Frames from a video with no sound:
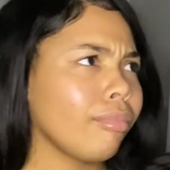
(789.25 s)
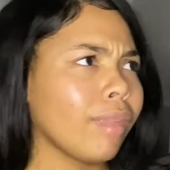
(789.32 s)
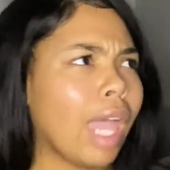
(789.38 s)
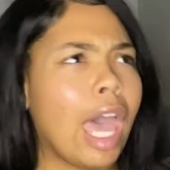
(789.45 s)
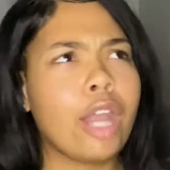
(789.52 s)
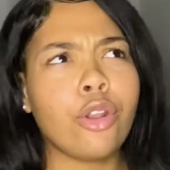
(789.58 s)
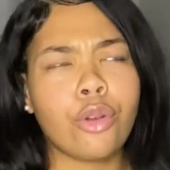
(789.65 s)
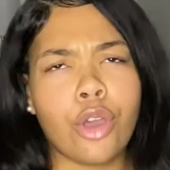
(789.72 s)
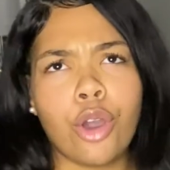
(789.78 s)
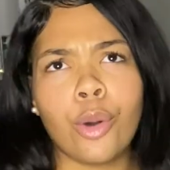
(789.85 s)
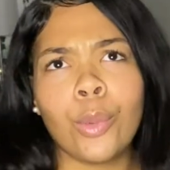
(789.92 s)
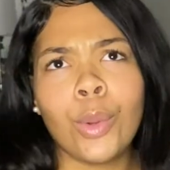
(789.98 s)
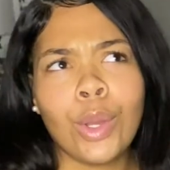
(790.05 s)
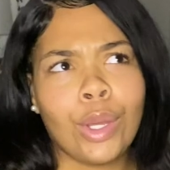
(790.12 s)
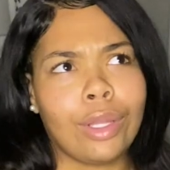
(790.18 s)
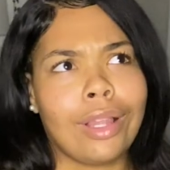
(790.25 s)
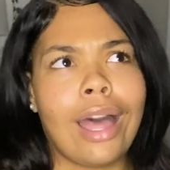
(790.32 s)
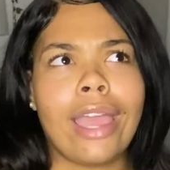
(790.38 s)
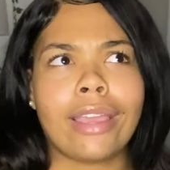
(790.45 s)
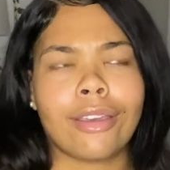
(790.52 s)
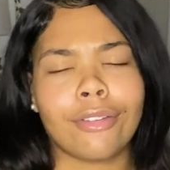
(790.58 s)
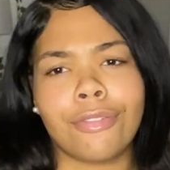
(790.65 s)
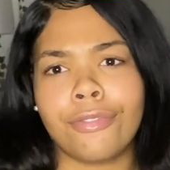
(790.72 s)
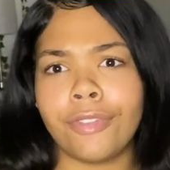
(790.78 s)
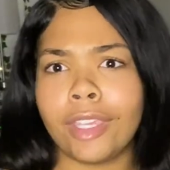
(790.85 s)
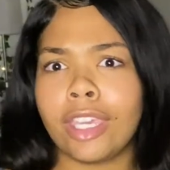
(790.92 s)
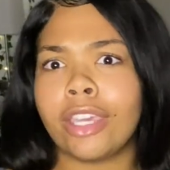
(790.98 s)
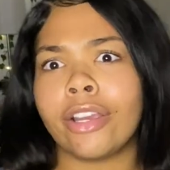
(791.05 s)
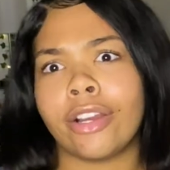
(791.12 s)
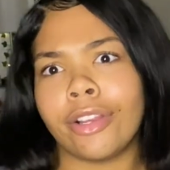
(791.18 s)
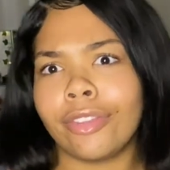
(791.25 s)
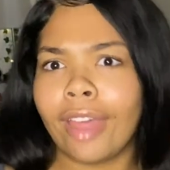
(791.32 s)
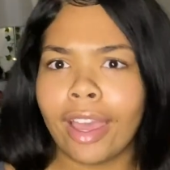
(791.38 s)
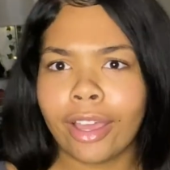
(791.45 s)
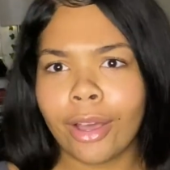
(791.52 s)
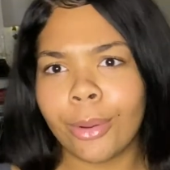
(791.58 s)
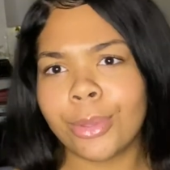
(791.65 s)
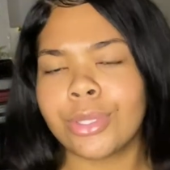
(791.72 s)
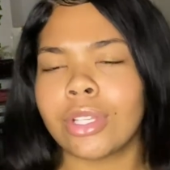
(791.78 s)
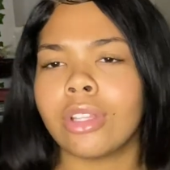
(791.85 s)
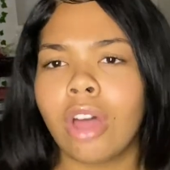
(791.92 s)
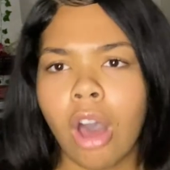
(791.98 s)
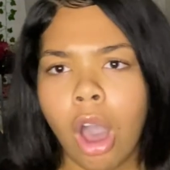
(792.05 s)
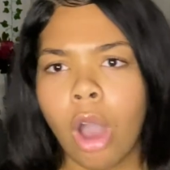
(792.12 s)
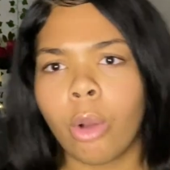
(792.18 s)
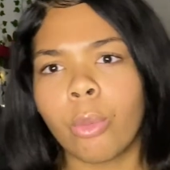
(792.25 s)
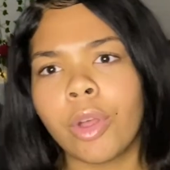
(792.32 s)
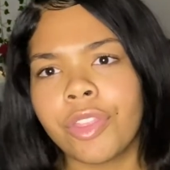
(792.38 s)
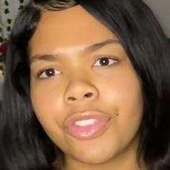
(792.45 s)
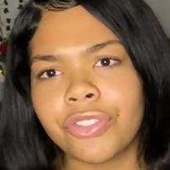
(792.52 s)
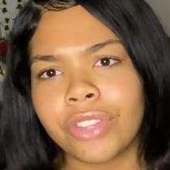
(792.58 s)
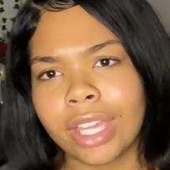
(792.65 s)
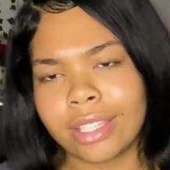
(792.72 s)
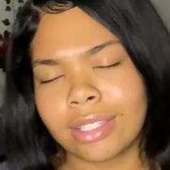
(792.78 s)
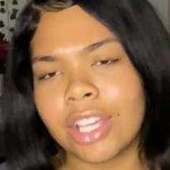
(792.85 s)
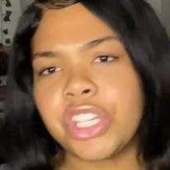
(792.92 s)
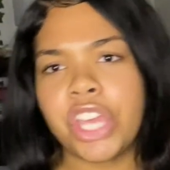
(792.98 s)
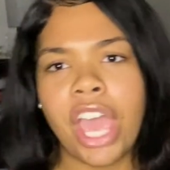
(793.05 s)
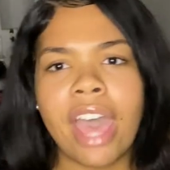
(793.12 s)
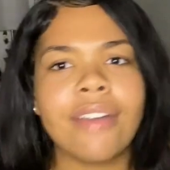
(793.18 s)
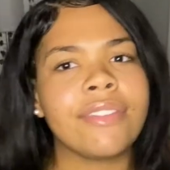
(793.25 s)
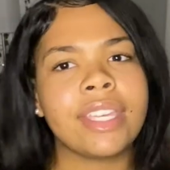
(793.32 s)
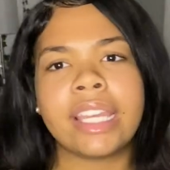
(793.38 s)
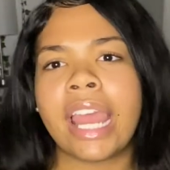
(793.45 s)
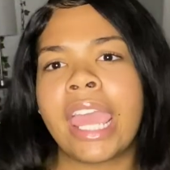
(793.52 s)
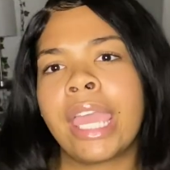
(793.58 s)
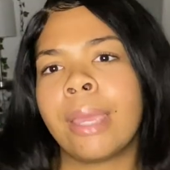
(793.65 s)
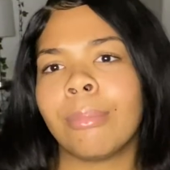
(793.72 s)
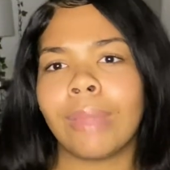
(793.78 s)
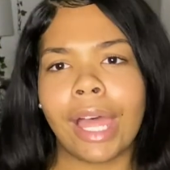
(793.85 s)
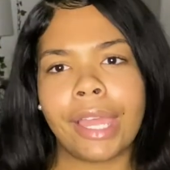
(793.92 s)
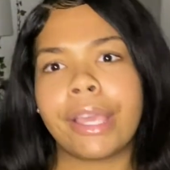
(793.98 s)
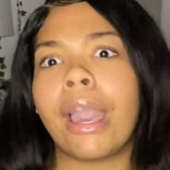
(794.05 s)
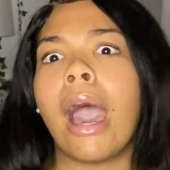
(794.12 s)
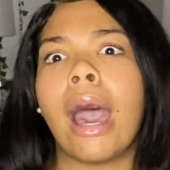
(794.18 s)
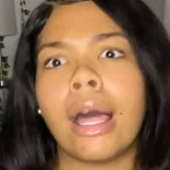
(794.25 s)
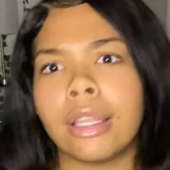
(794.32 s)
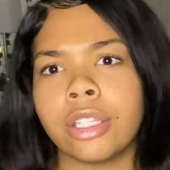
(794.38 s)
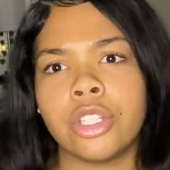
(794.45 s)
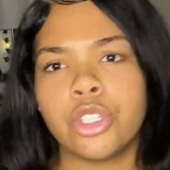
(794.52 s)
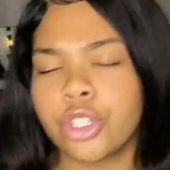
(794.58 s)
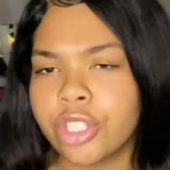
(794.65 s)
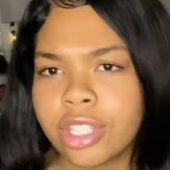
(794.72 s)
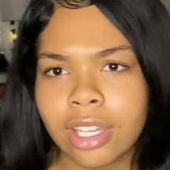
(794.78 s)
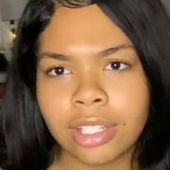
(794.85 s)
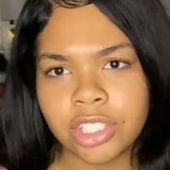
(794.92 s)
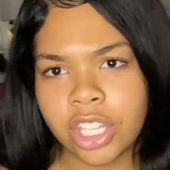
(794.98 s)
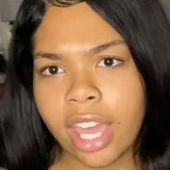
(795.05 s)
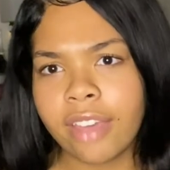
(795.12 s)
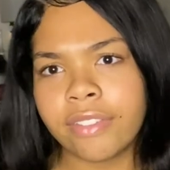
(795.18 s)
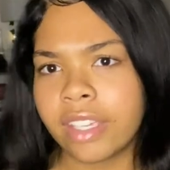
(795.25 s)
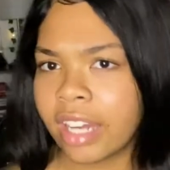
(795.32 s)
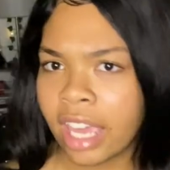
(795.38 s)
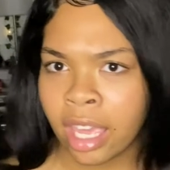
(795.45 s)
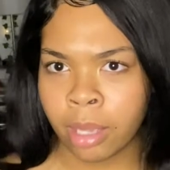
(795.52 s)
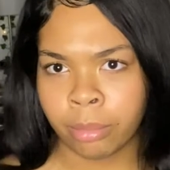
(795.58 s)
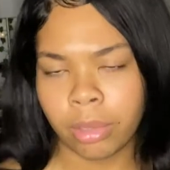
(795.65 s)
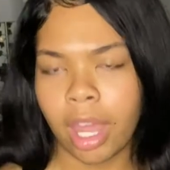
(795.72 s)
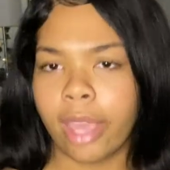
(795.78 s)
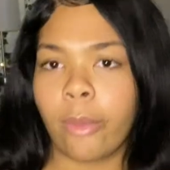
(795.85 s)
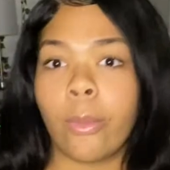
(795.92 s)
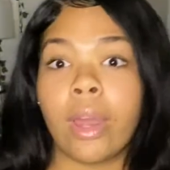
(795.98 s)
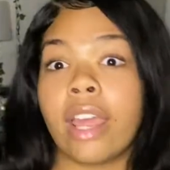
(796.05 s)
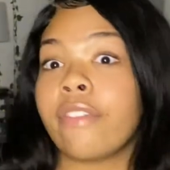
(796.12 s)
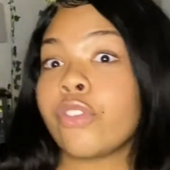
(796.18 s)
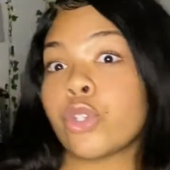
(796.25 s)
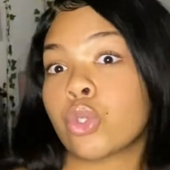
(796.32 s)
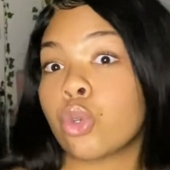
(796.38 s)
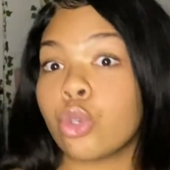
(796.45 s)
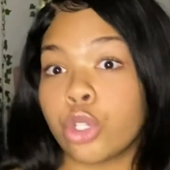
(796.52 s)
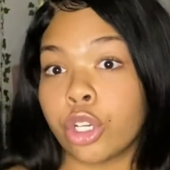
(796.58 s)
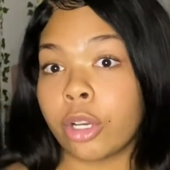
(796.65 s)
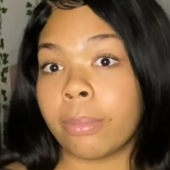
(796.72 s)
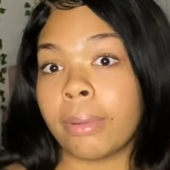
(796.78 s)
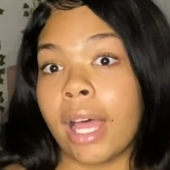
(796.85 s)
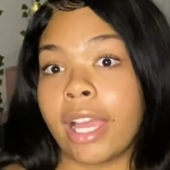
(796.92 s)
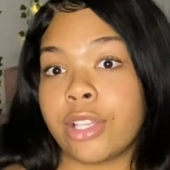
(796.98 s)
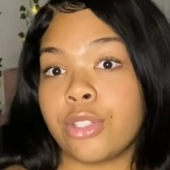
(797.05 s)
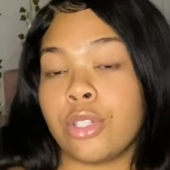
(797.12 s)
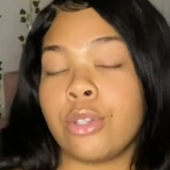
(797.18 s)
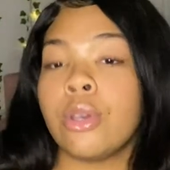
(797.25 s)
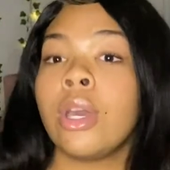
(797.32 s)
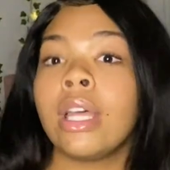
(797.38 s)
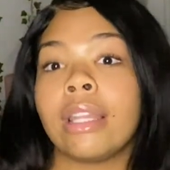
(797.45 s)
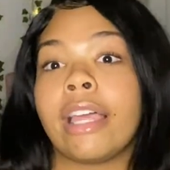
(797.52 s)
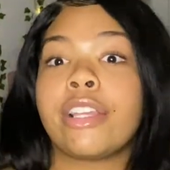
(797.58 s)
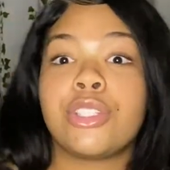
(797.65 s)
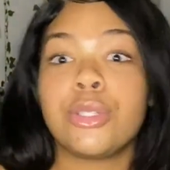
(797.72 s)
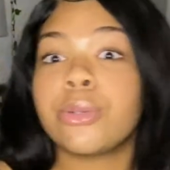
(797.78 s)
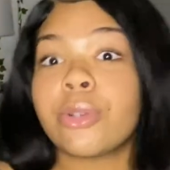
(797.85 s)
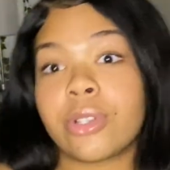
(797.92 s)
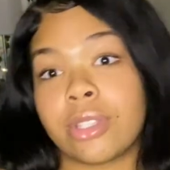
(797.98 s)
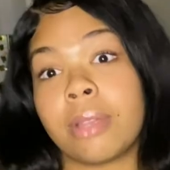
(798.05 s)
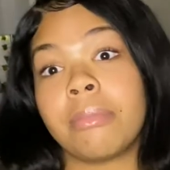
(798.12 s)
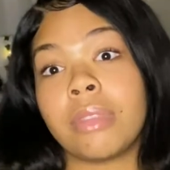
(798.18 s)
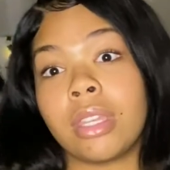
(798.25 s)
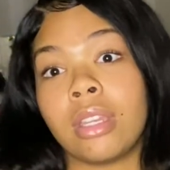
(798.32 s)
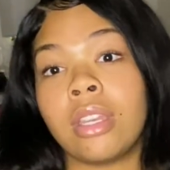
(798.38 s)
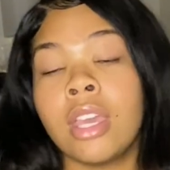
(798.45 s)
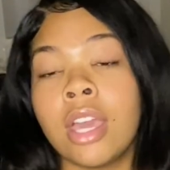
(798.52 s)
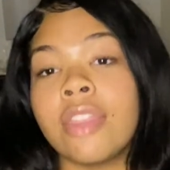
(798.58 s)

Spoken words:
I don't know, like, fear that goes along with, like, such a heavy name like college, or such a heavy name like whatever school you're applying to, like Duke or something.